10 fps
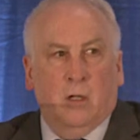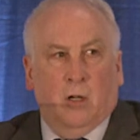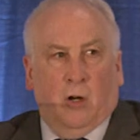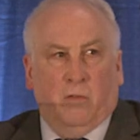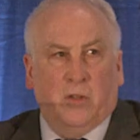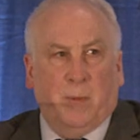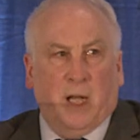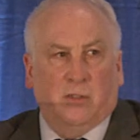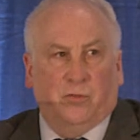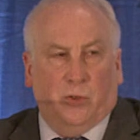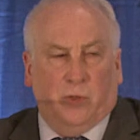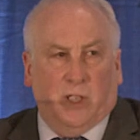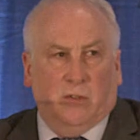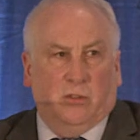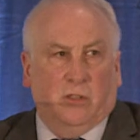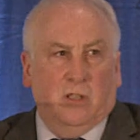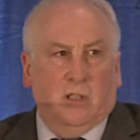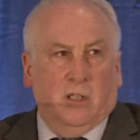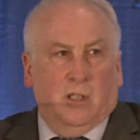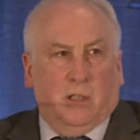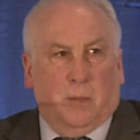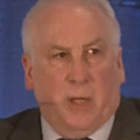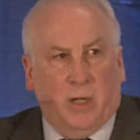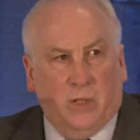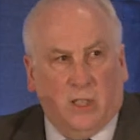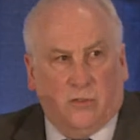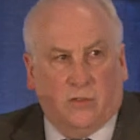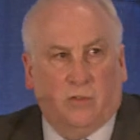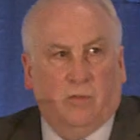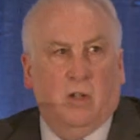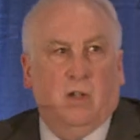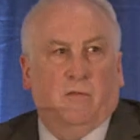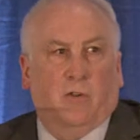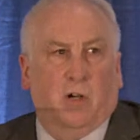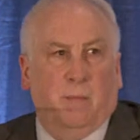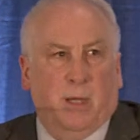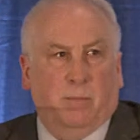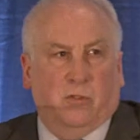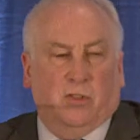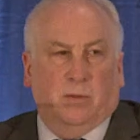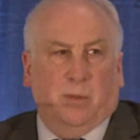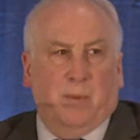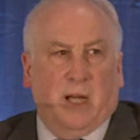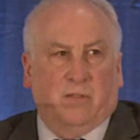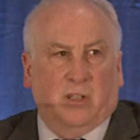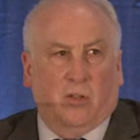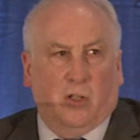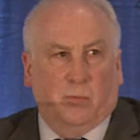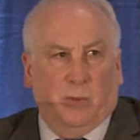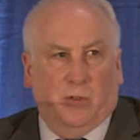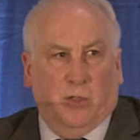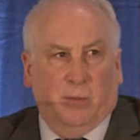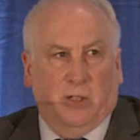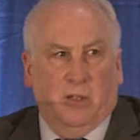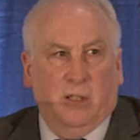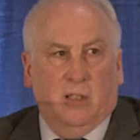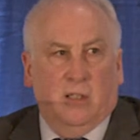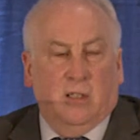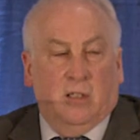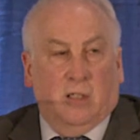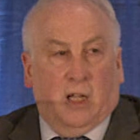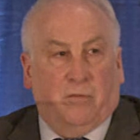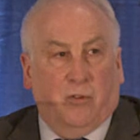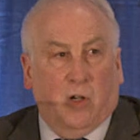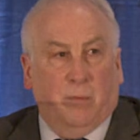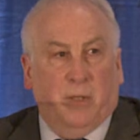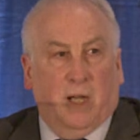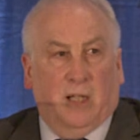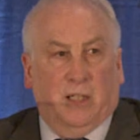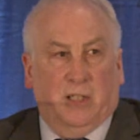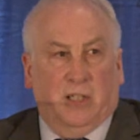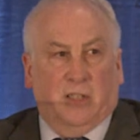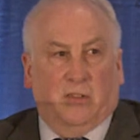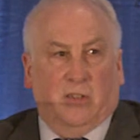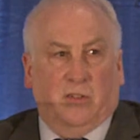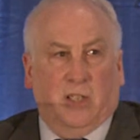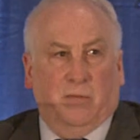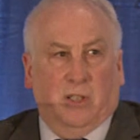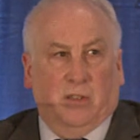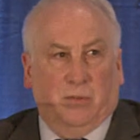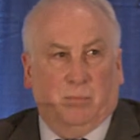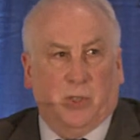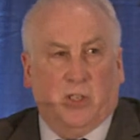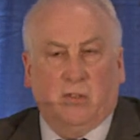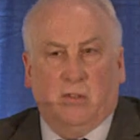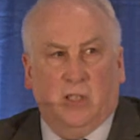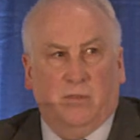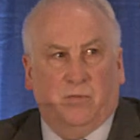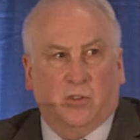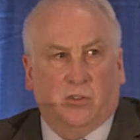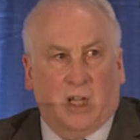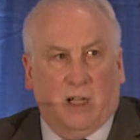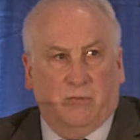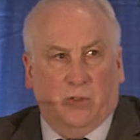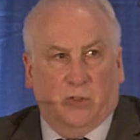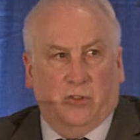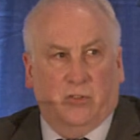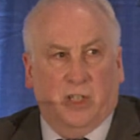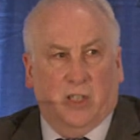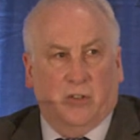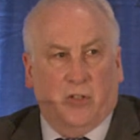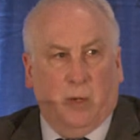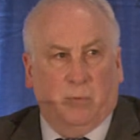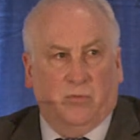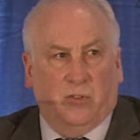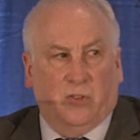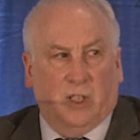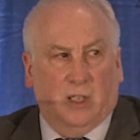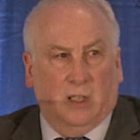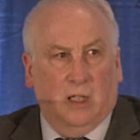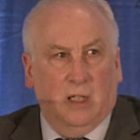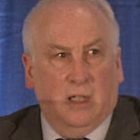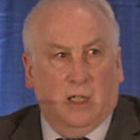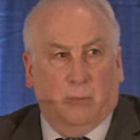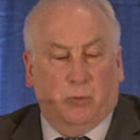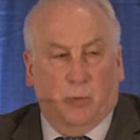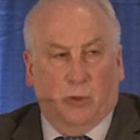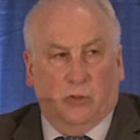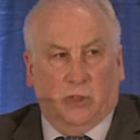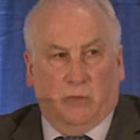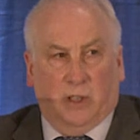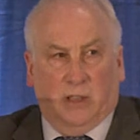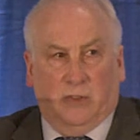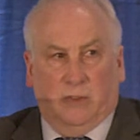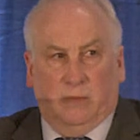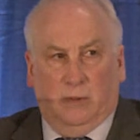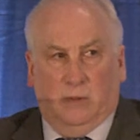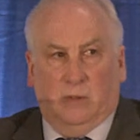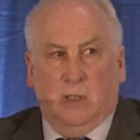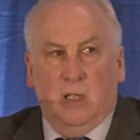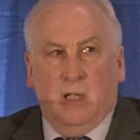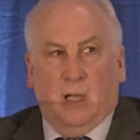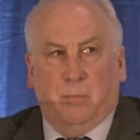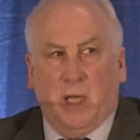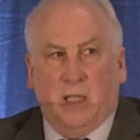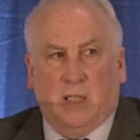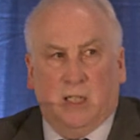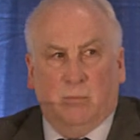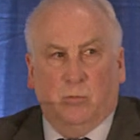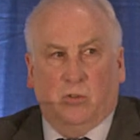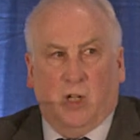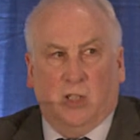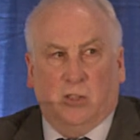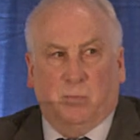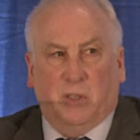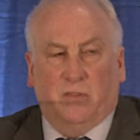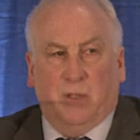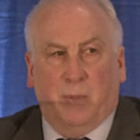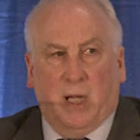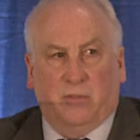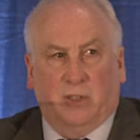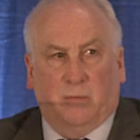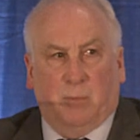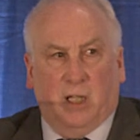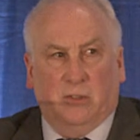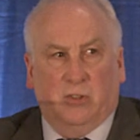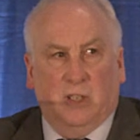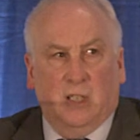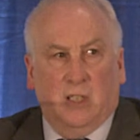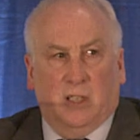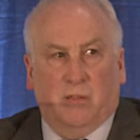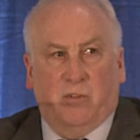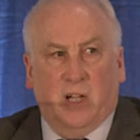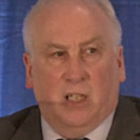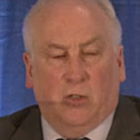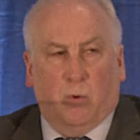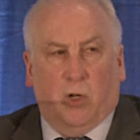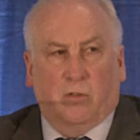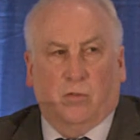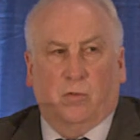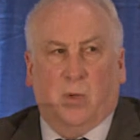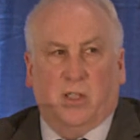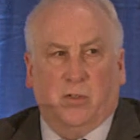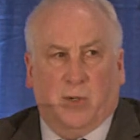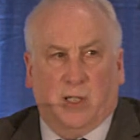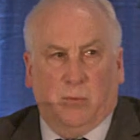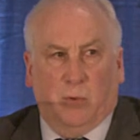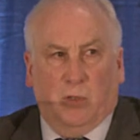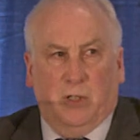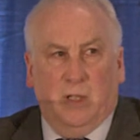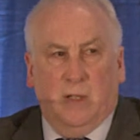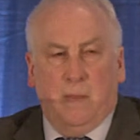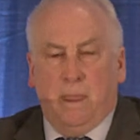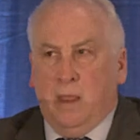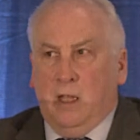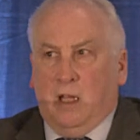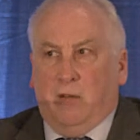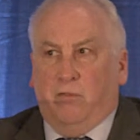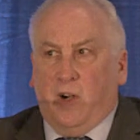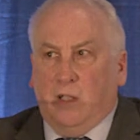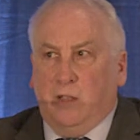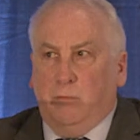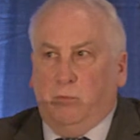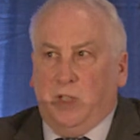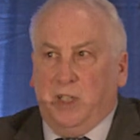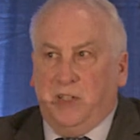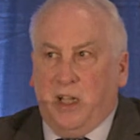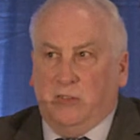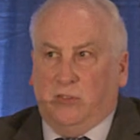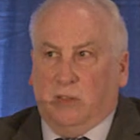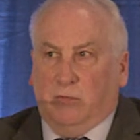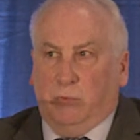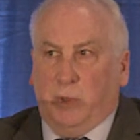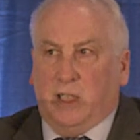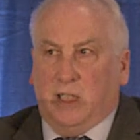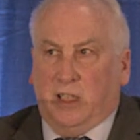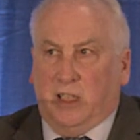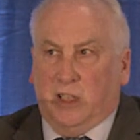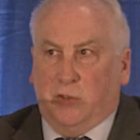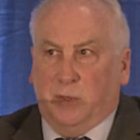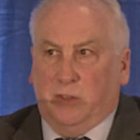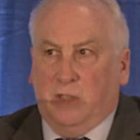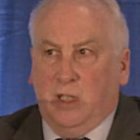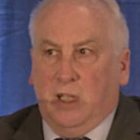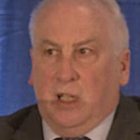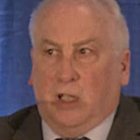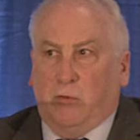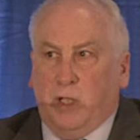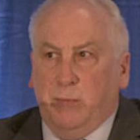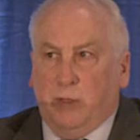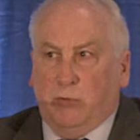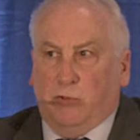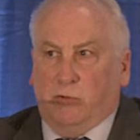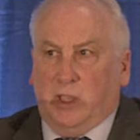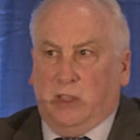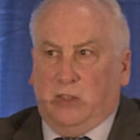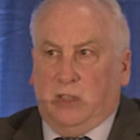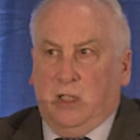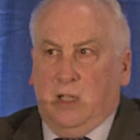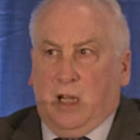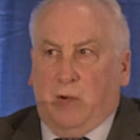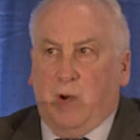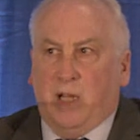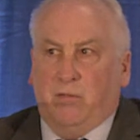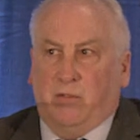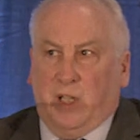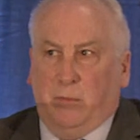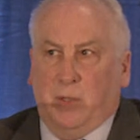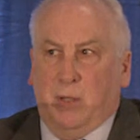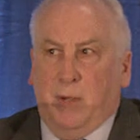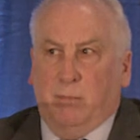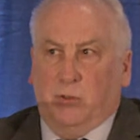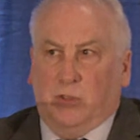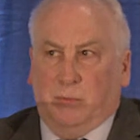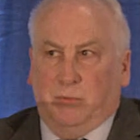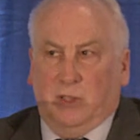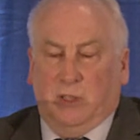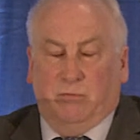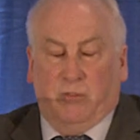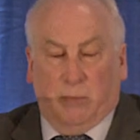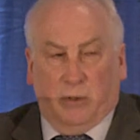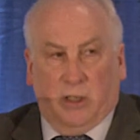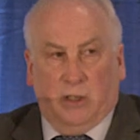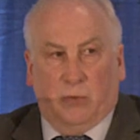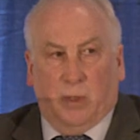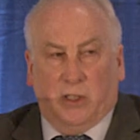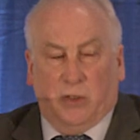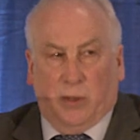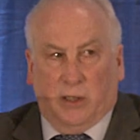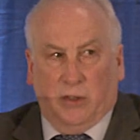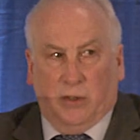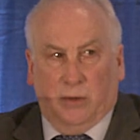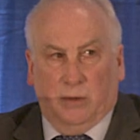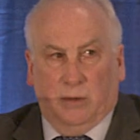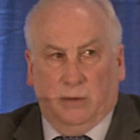Over the past few years, the pay rates for our members in St Patrick's Hospital Dublin had fallen behind HSE rates, particularly for staff nurses near the top of the scale and promotional grades. A pay claim was lodged by the St Patrick's branch in the final quarter of 2021, and following intensive weekly engagements, agreement was reached and ratified by the membership in February 2022.